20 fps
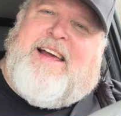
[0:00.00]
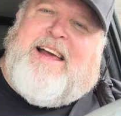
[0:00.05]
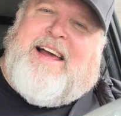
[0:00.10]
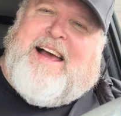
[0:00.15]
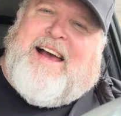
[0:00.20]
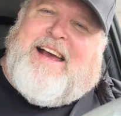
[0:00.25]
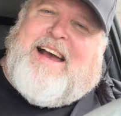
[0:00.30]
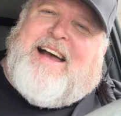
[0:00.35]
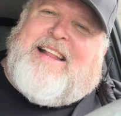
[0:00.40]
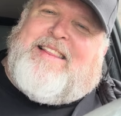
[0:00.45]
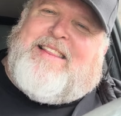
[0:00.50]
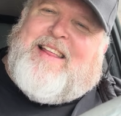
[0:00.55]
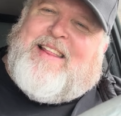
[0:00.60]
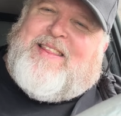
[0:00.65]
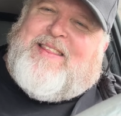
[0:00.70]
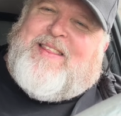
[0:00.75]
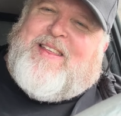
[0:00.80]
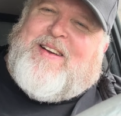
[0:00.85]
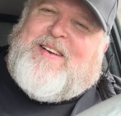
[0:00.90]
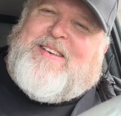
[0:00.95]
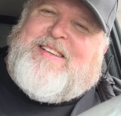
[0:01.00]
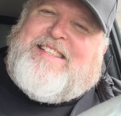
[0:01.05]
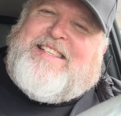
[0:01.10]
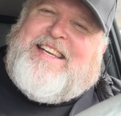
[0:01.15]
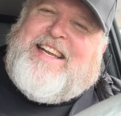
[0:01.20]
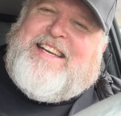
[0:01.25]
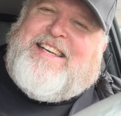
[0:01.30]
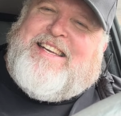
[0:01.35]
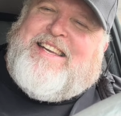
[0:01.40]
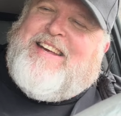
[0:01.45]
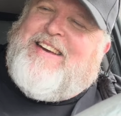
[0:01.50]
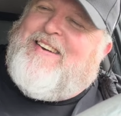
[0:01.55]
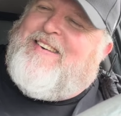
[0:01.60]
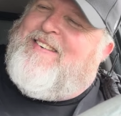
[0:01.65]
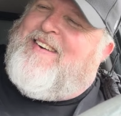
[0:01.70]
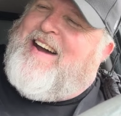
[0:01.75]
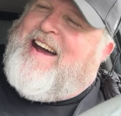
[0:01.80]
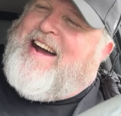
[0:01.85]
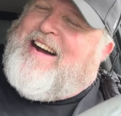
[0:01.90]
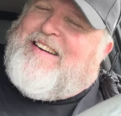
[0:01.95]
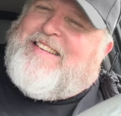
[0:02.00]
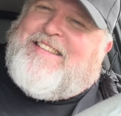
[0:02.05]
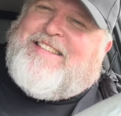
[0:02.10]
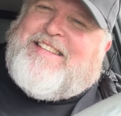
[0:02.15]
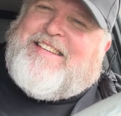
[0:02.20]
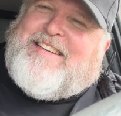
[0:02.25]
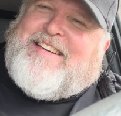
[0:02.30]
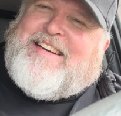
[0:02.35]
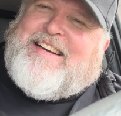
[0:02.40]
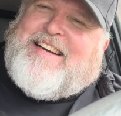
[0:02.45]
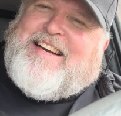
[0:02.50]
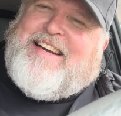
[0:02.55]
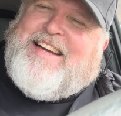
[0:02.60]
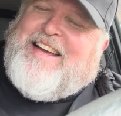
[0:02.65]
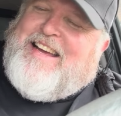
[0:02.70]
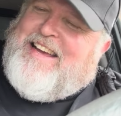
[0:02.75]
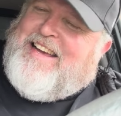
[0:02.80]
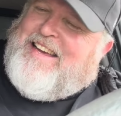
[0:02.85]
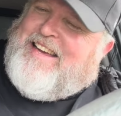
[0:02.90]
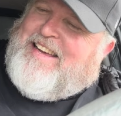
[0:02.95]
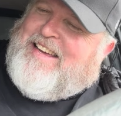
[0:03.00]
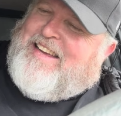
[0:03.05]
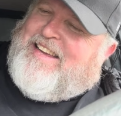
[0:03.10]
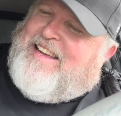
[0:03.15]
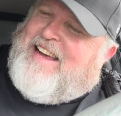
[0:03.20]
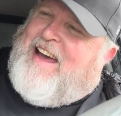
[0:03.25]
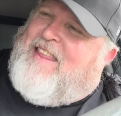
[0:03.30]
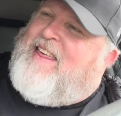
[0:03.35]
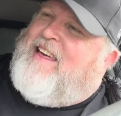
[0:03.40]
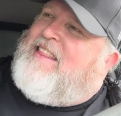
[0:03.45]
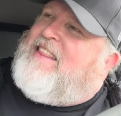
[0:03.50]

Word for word: I got the thirsty two ouncer. I think